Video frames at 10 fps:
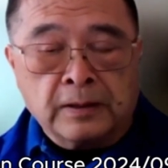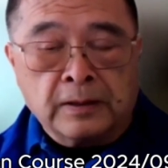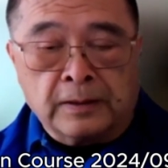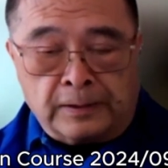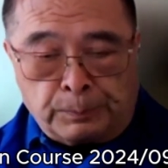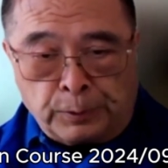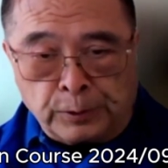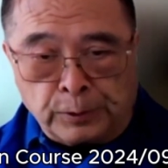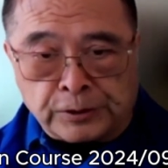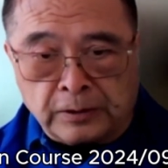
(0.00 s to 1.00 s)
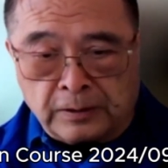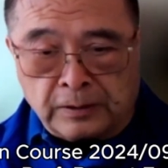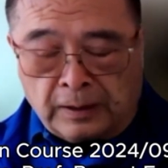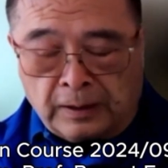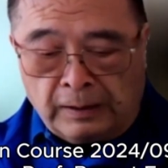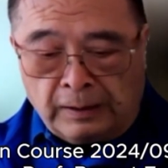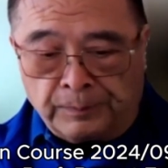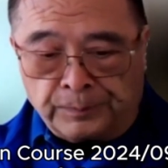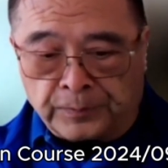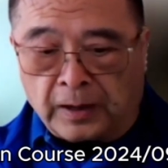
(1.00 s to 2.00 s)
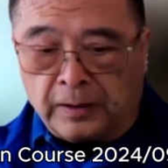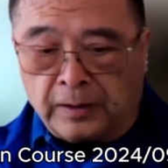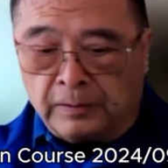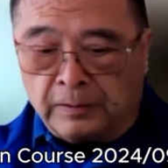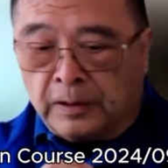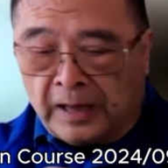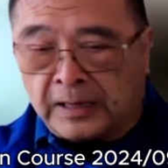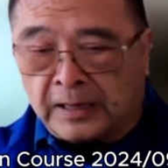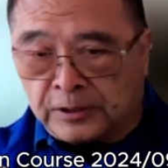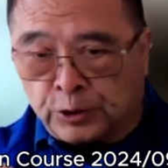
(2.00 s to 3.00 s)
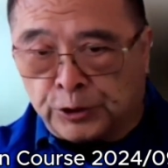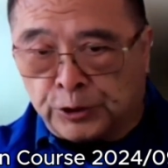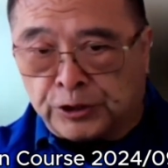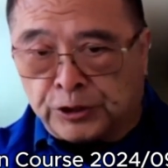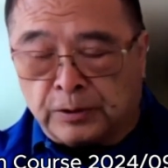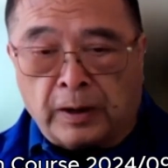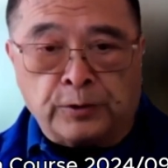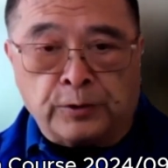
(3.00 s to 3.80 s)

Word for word: The bursa um, kind of acts as cushion around your